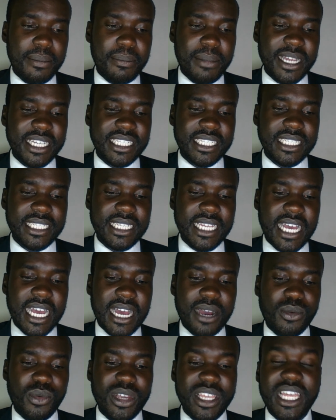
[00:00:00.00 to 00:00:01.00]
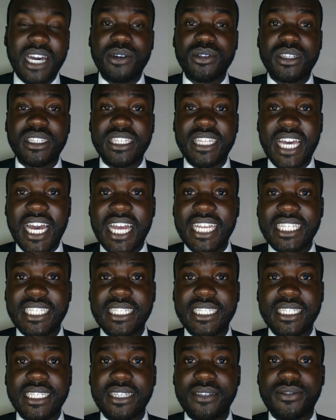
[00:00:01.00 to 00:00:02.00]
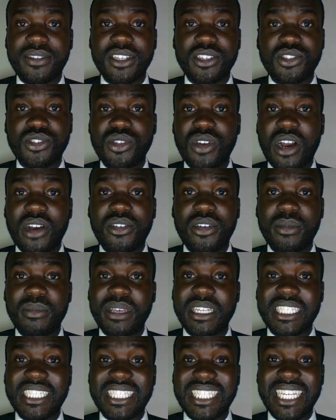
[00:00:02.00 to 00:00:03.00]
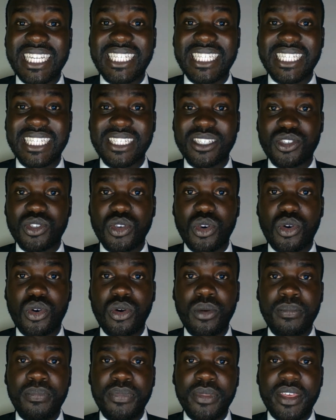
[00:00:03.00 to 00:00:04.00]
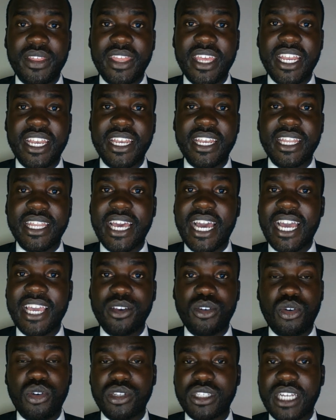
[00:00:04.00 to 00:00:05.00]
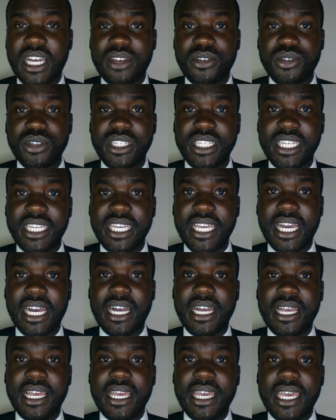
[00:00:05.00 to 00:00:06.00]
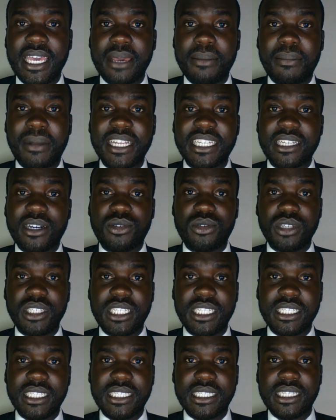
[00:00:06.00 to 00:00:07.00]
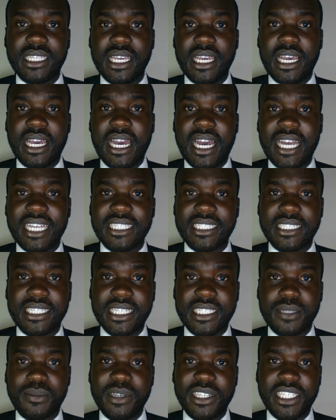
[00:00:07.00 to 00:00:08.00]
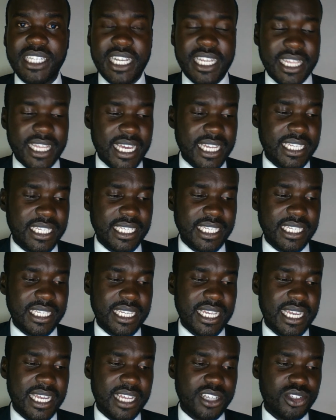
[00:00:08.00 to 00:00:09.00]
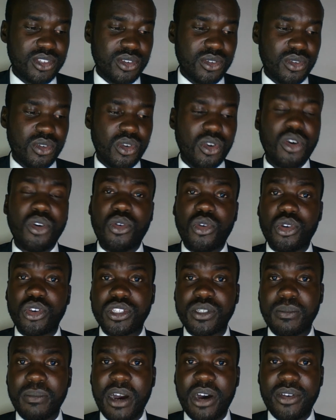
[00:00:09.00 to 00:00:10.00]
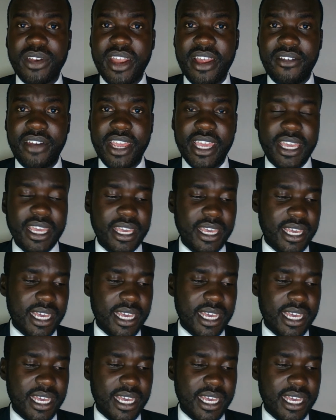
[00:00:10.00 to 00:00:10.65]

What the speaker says: But without that, if there is no agreement stating so, then the High Court cannot hear a matter which has especially that international or cross-boundary